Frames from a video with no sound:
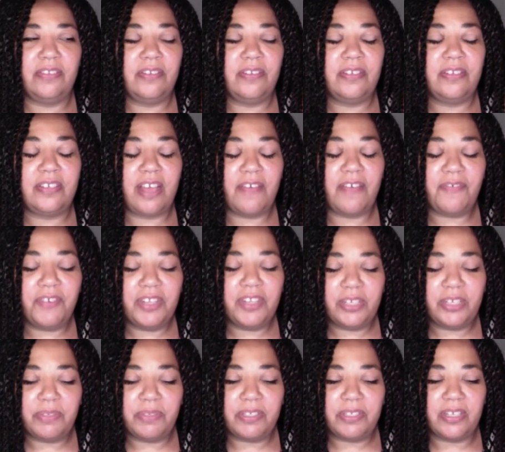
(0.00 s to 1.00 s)

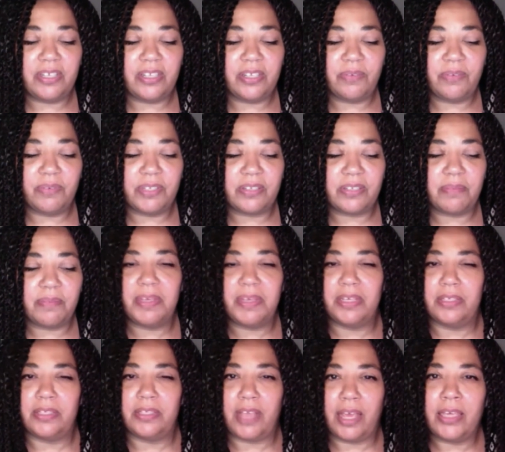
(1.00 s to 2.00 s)
definitely was dealing with some
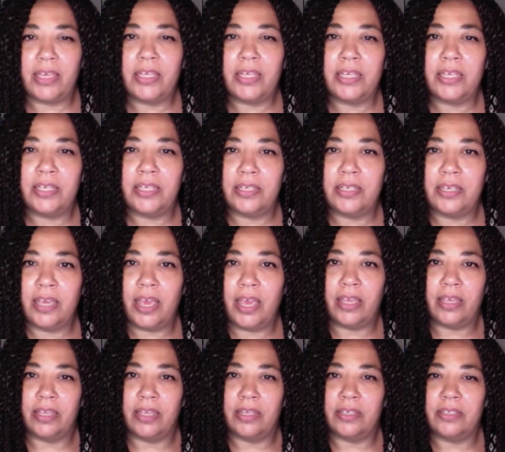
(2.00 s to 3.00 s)
anxiety
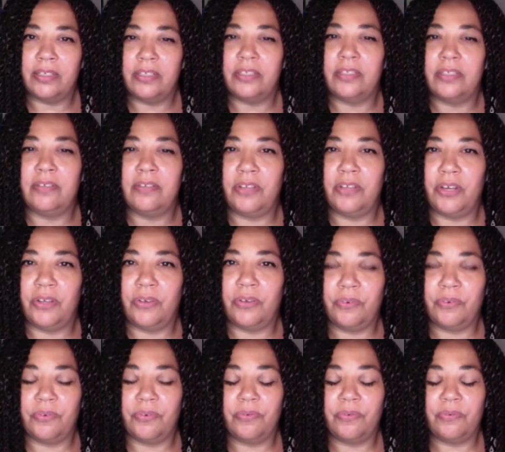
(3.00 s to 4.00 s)
and,
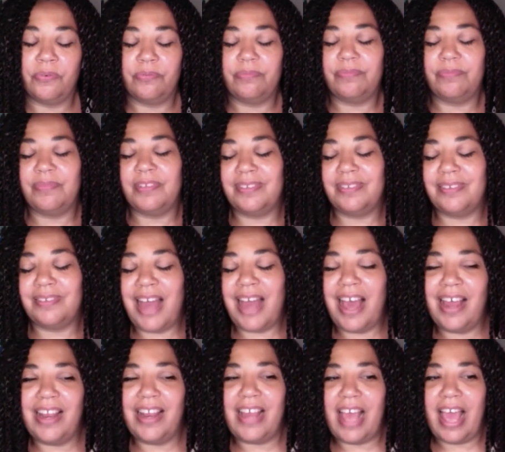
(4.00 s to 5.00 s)

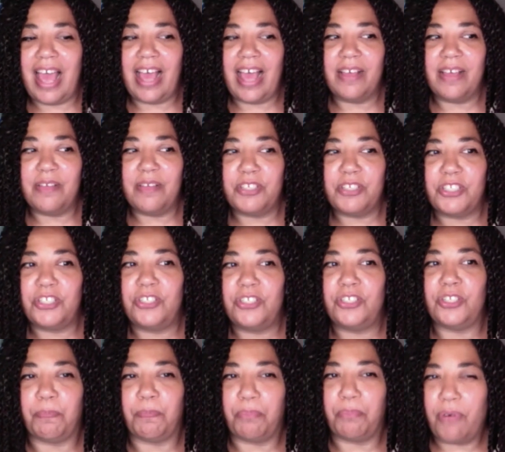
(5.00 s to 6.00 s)
not
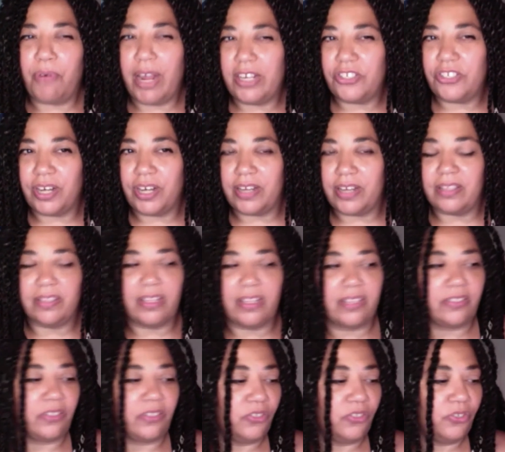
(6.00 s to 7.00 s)
depression. I think
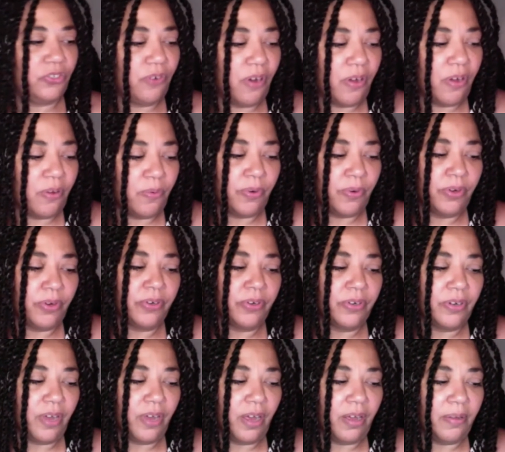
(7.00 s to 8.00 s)
that's a strong
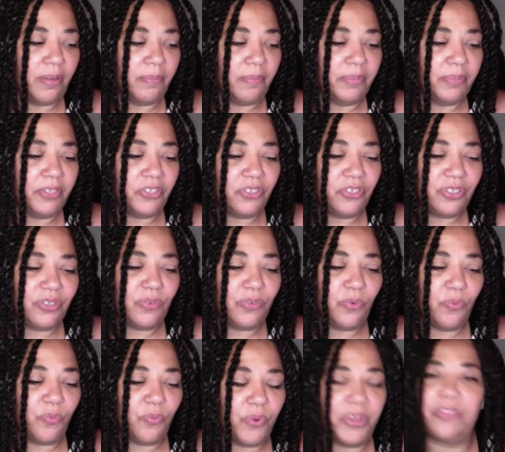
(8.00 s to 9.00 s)
word, but just
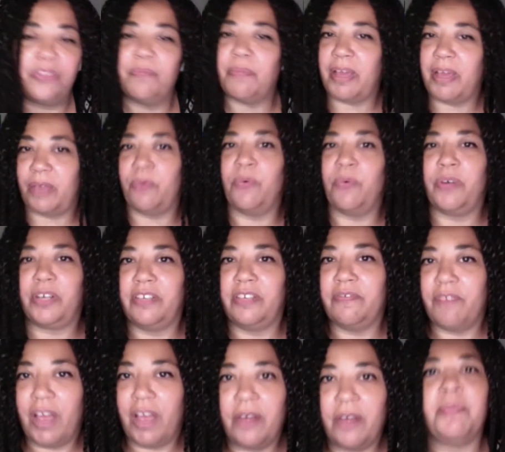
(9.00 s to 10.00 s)
with my work
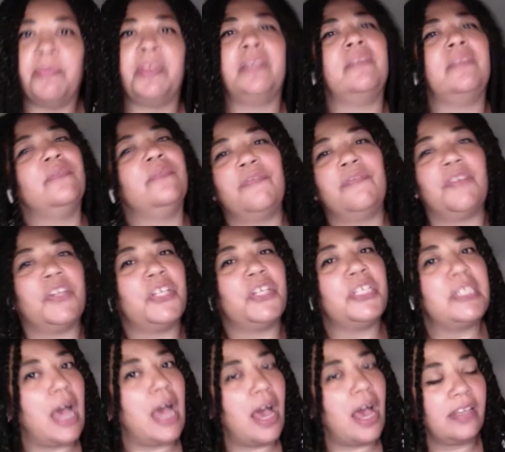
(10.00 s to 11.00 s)
environment, it was
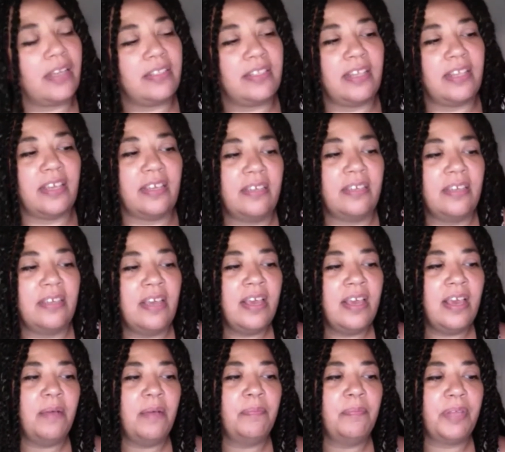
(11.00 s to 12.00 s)
very toxic.
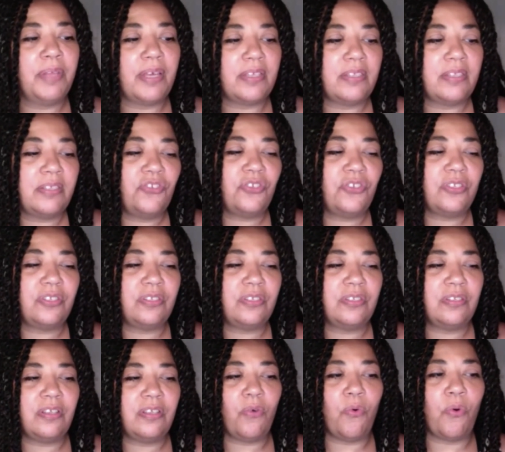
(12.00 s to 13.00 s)
Plus
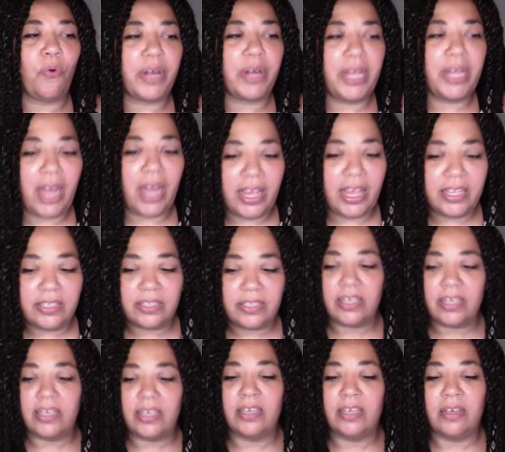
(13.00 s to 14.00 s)
just
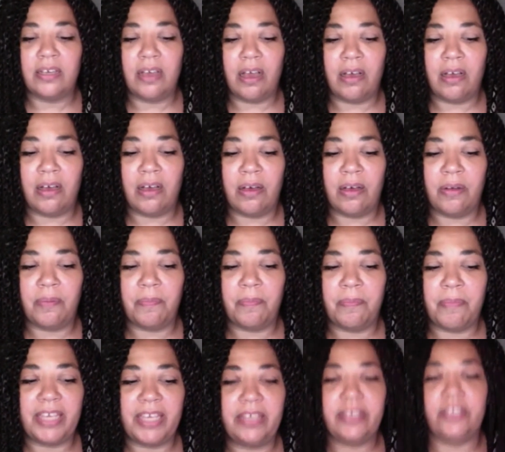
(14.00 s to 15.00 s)
organizing,
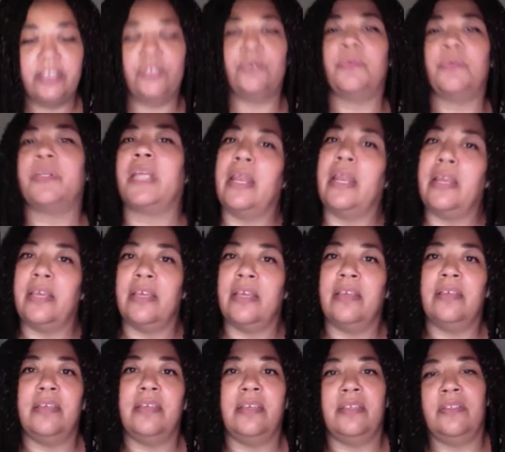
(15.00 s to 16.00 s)
my kids were
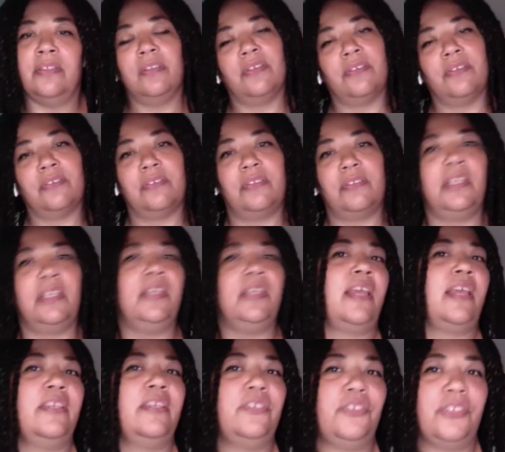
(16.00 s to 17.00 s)
getting in their
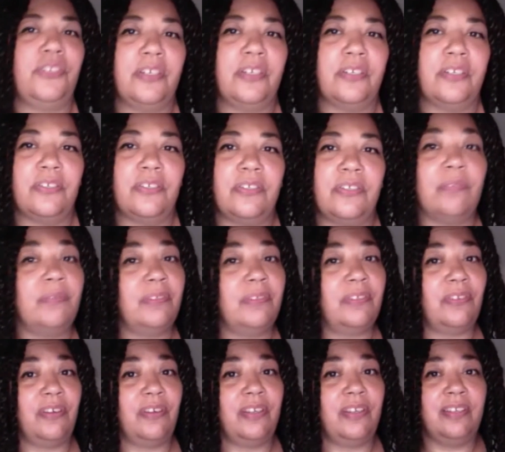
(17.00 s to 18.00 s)
teenage years. So it was
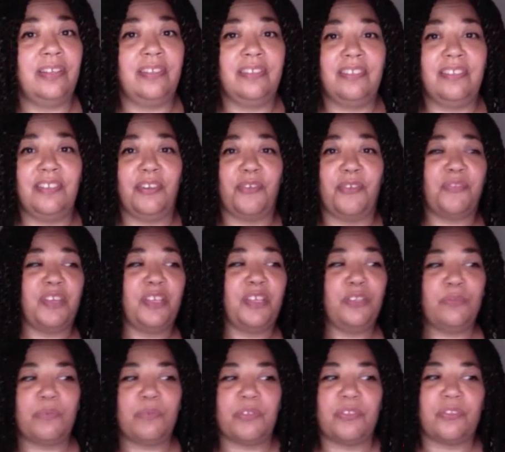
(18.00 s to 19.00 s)
starting,
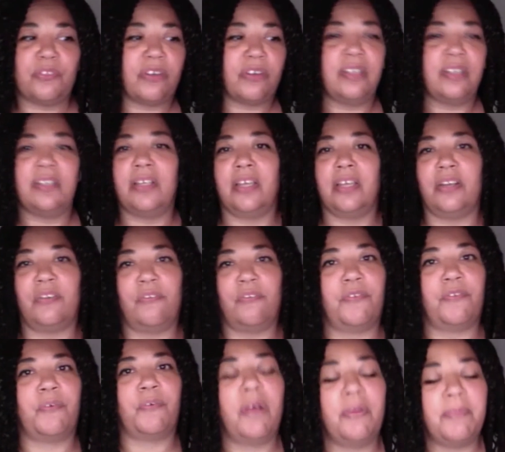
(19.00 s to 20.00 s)
things were starting to get
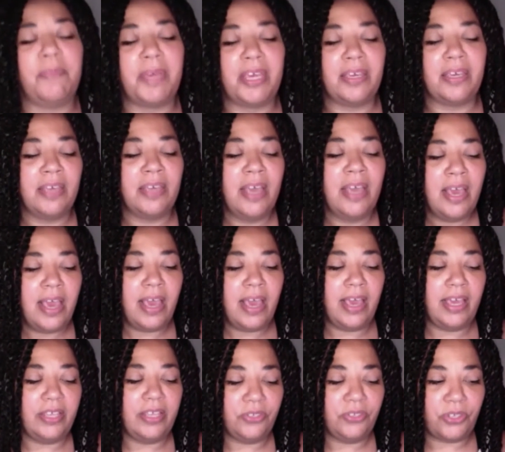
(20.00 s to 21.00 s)
overwhelming.
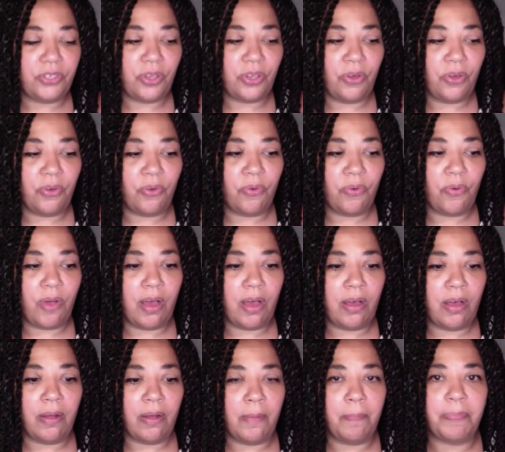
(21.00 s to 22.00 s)
And so
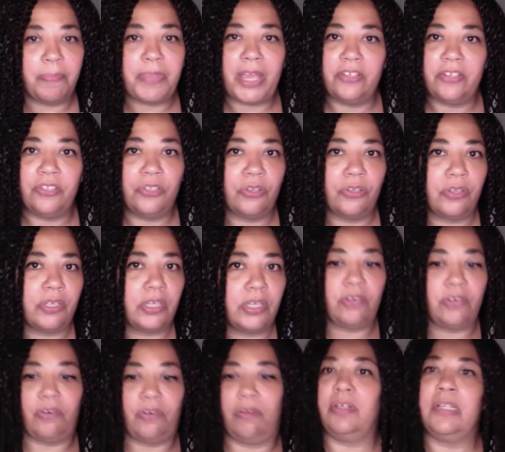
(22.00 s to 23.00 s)
I took
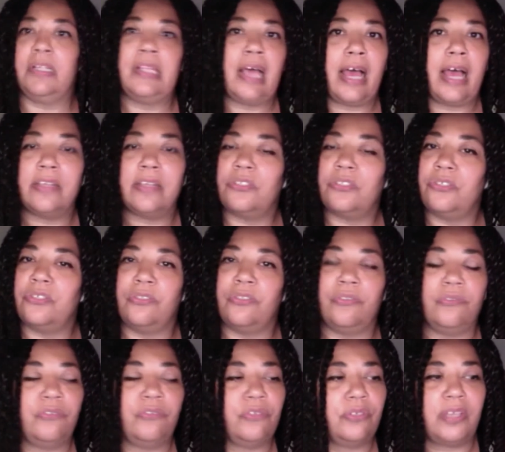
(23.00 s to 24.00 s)
an art class
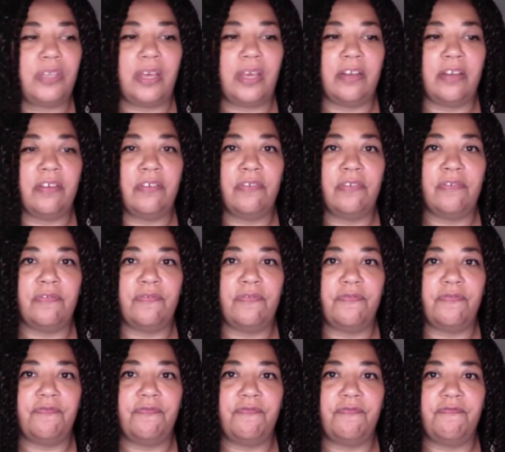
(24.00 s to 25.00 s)
to just kind of,
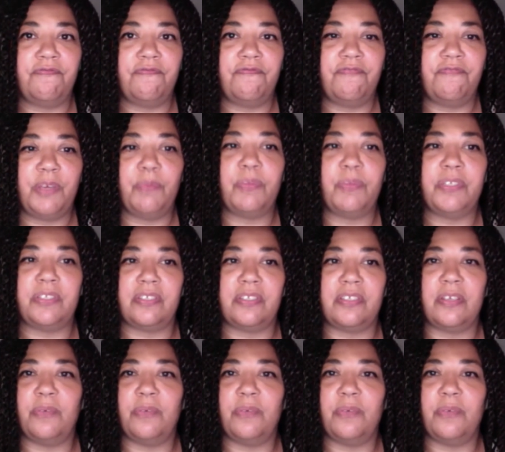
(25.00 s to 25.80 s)
it was